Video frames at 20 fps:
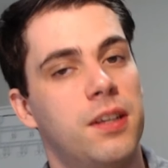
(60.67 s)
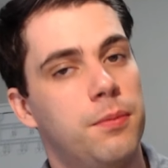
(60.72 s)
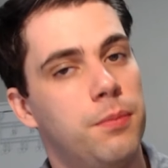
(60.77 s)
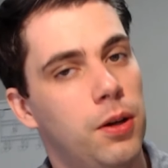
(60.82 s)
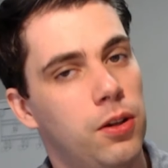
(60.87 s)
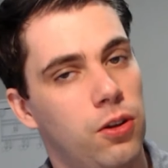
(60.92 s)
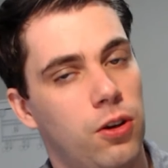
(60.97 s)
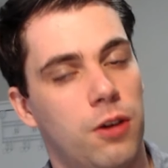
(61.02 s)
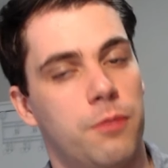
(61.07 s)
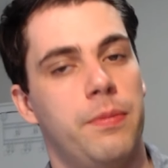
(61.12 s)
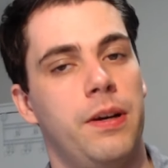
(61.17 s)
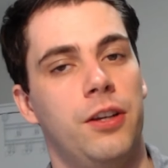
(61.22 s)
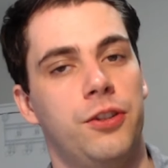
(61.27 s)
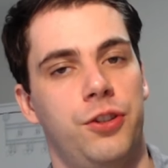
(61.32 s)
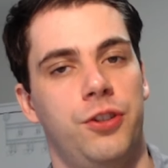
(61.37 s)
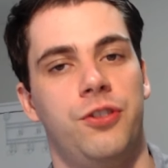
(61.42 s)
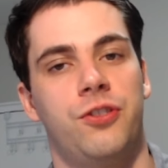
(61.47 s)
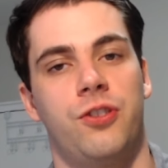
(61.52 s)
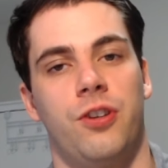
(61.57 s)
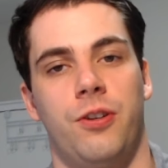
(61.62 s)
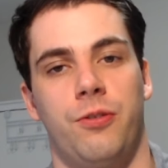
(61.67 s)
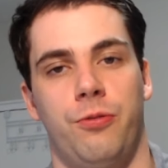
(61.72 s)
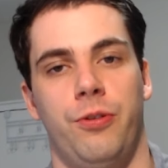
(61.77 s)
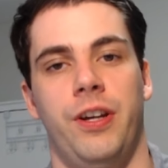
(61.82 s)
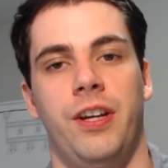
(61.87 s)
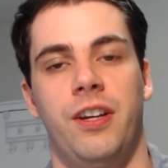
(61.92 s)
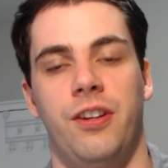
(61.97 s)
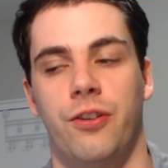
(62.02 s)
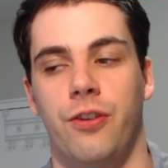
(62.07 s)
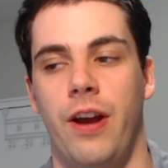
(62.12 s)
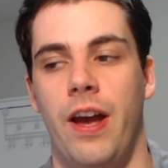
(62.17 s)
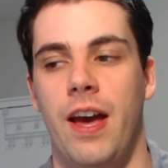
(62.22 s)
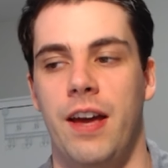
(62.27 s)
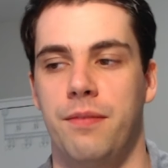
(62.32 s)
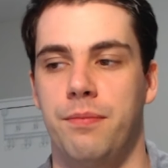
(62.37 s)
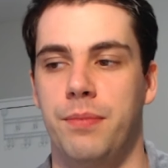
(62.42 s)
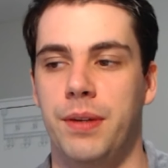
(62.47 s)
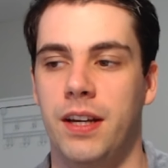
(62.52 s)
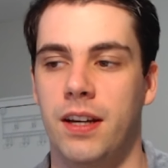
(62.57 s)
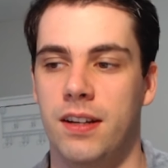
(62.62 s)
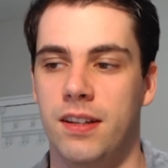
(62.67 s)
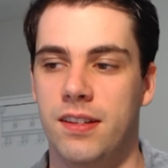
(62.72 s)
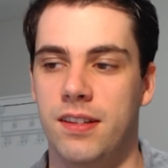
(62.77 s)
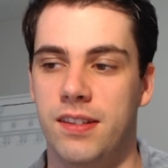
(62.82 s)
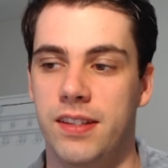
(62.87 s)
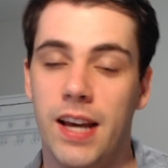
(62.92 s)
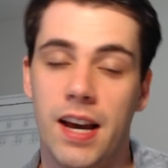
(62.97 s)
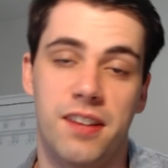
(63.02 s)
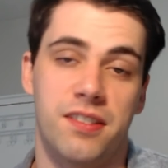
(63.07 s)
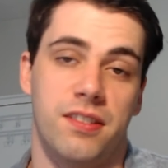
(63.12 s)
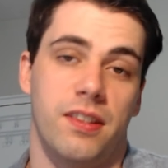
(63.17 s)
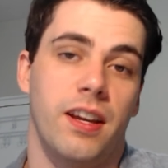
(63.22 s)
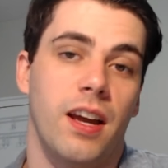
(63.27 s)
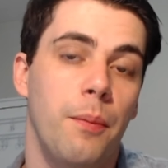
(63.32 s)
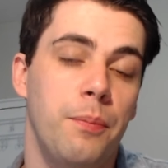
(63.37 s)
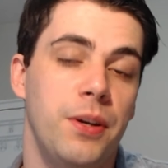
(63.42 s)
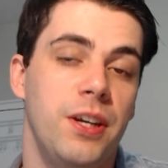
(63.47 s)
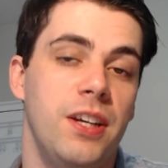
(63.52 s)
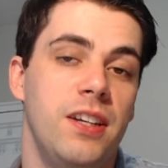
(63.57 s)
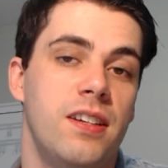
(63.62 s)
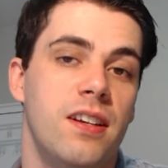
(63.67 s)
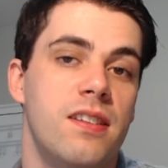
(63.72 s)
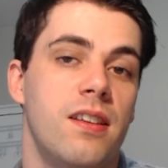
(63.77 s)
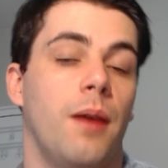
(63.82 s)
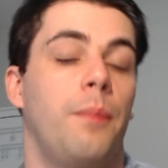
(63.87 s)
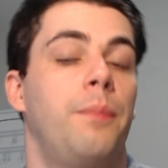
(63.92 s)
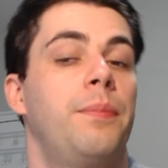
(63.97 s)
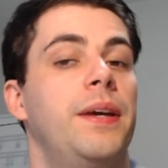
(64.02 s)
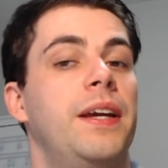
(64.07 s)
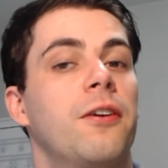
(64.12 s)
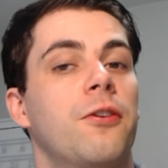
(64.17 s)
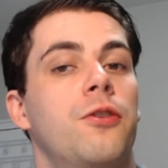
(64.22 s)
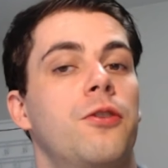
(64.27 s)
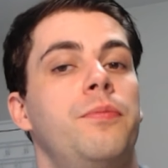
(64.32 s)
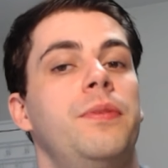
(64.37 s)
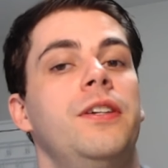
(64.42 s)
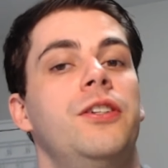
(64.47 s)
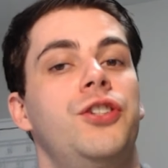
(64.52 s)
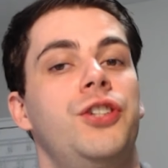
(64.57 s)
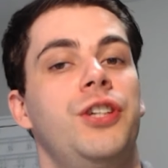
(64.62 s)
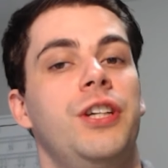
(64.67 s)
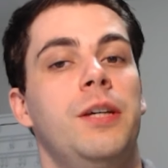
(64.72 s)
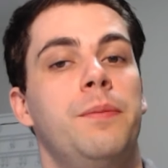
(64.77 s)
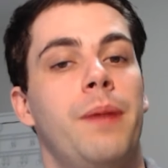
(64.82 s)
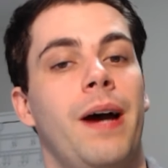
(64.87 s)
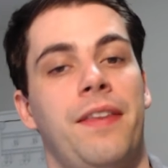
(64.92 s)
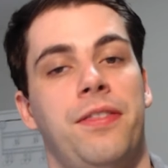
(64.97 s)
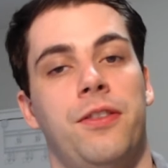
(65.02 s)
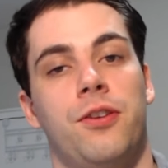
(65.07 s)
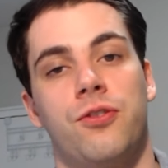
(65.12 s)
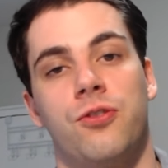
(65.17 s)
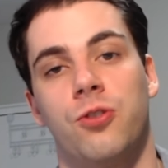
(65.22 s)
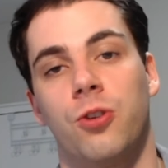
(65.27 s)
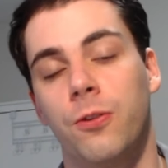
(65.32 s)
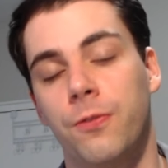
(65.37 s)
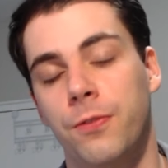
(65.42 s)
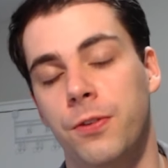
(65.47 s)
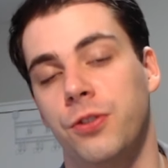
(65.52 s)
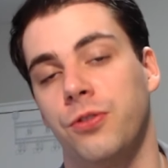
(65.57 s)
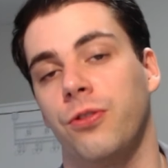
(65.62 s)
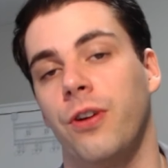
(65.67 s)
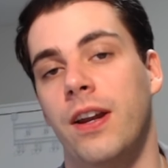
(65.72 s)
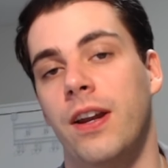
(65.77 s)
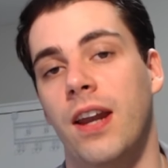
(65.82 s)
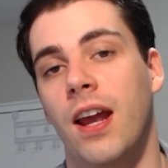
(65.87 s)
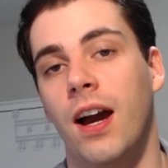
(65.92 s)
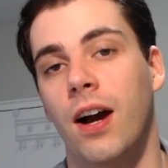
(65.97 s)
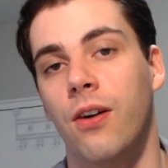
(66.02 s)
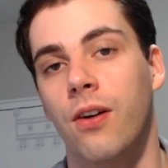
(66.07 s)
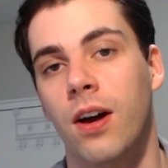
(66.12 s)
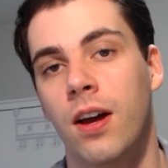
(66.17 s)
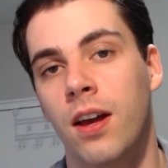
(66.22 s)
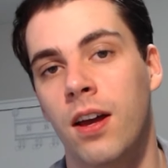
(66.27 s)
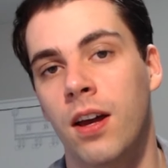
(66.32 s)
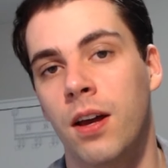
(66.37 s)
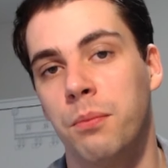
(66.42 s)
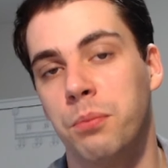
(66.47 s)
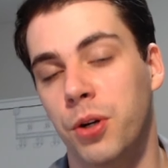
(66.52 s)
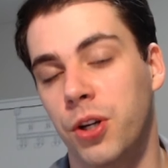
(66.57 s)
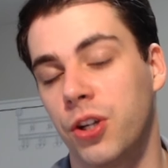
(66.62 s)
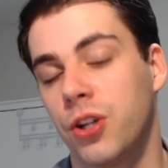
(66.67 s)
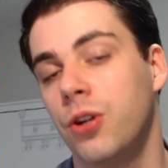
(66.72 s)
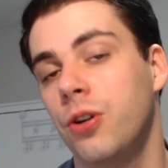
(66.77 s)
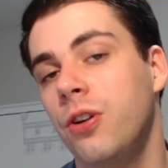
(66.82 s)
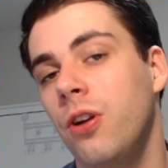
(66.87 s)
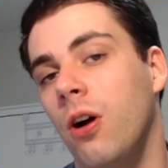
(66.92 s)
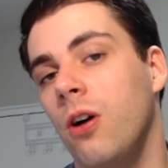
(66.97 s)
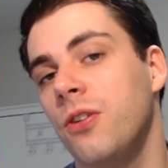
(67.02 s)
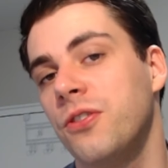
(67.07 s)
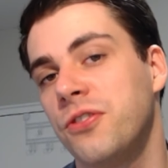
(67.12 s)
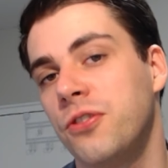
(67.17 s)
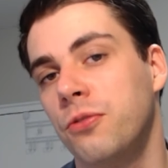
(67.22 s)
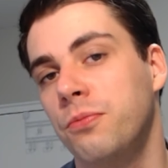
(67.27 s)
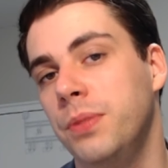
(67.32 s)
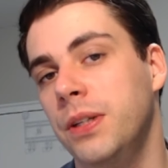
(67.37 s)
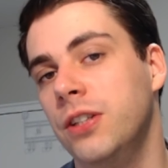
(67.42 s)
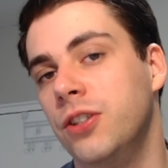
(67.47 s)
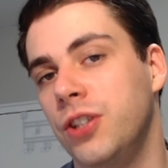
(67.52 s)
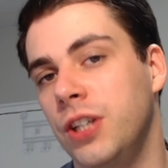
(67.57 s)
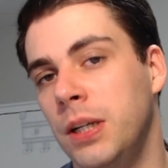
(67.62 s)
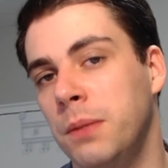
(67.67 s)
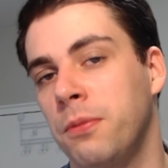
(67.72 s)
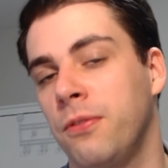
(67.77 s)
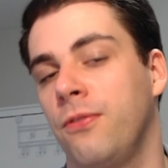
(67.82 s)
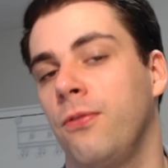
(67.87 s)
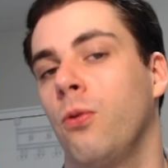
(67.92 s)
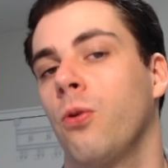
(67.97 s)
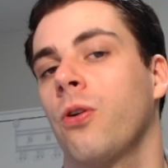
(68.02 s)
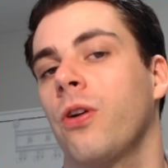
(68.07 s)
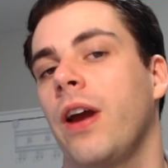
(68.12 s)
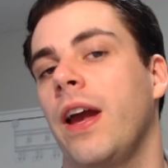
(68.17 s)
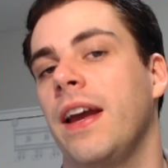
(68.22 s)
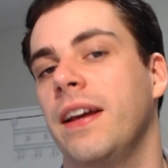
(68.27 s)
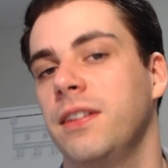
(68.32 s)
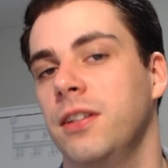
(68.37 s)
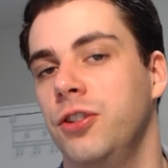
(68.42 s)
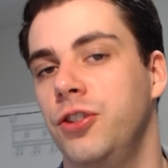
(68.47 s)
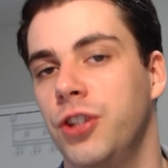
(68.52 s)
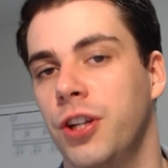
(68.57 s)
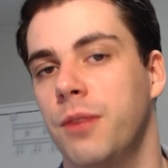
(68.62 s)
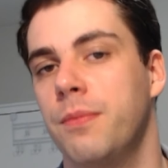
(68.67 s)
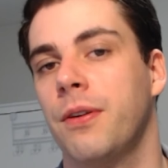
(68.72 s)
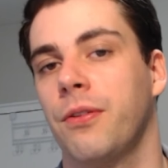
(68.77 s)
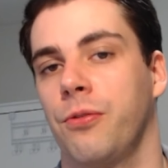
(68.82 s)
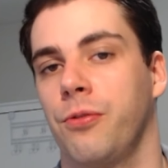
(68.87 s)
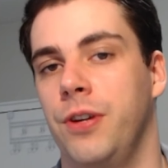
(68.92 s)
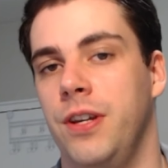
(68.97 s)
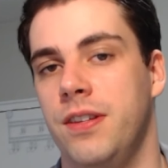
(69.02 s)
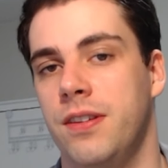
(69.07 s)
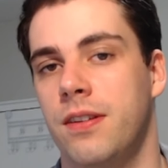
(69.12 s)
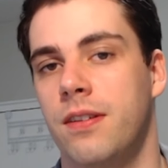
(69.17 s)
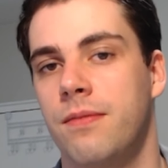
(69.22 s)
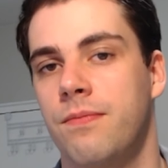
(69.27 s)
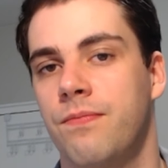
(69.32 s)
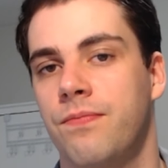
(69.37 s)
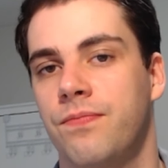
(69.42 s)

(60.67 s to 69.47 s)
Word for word: some alarm bells should start ringing in your head because, yes, the company does appear to be cheap at the surface right now, but it could also be cheap for a legitimate reason.